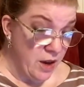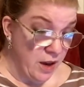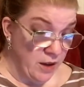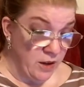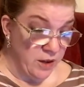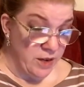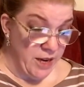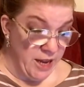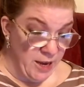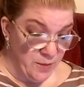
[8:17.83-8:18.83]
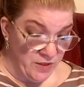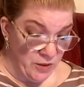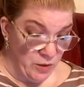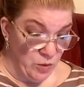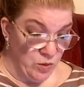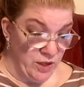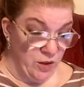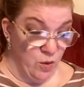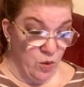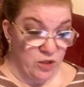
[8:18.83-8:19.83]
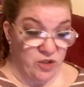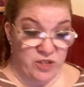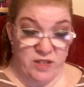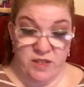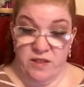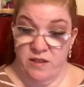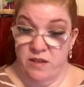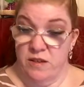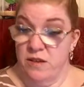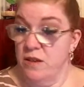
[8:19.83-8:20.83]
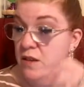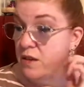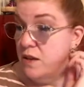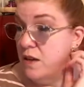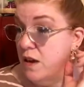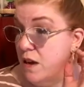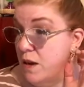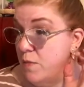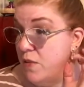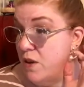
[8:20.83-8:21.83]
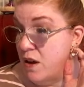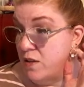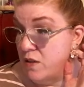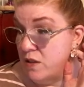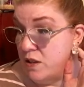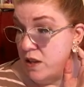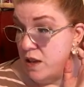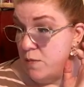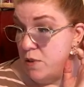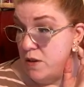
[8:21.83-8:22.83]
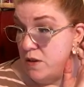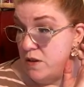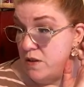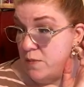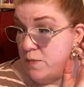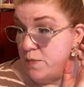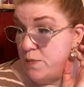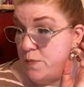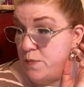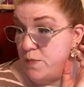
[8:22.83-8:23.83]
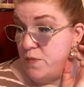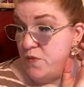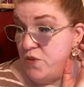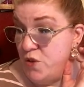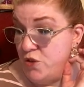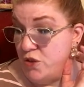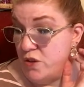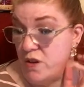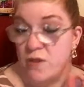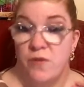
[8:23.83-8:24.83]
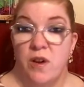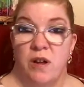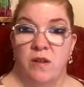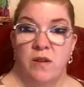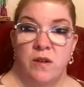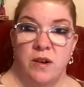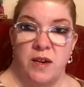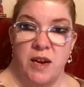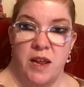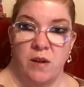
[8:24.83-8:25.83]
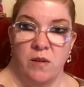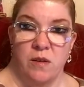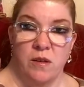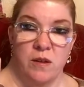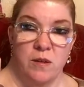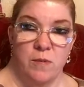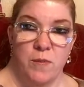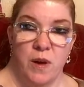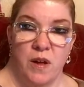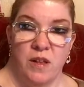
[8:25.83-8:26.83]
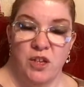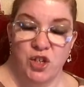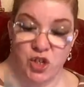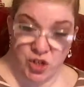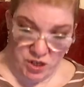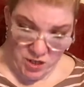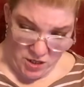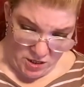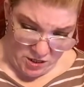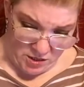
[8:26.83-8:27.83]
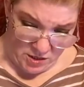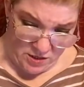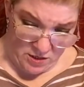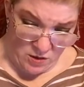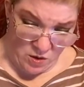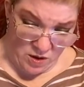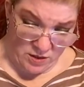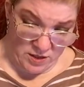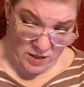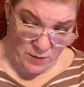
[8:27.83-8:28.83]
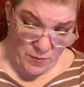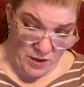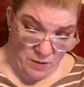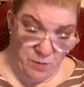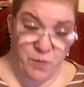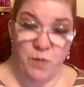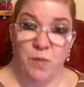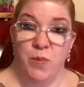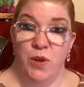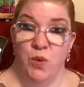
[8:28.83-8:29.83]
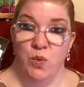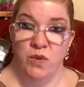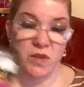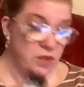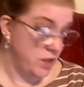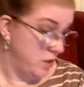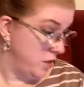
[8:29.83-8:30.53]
I got an absolutely gorgeous Color Club, the Future of Color nail polish. This is called Sleeping Butte.